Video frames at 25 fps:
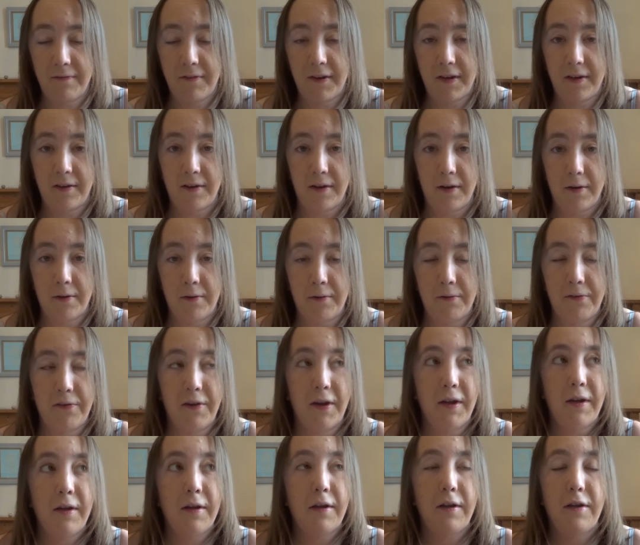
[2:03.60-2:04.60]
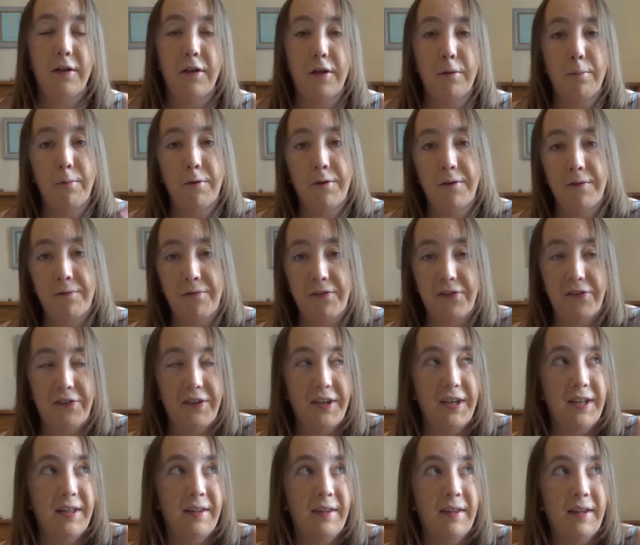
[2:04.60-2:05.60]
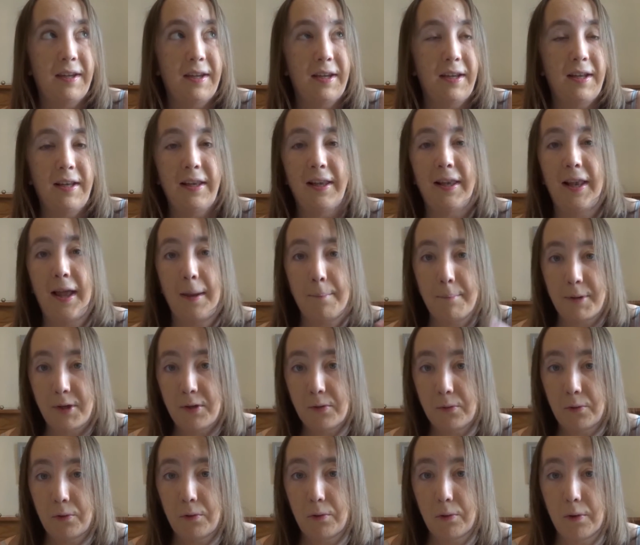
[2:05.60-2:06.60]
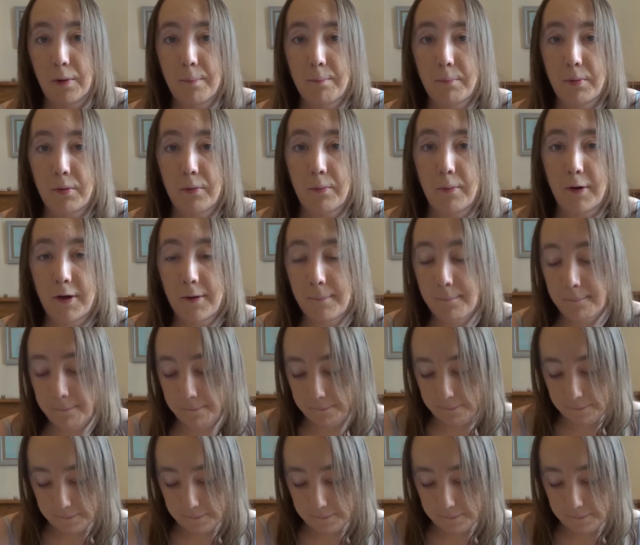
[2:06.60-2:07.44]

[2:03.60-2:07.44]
videos, you would have seen the lemon crumble one.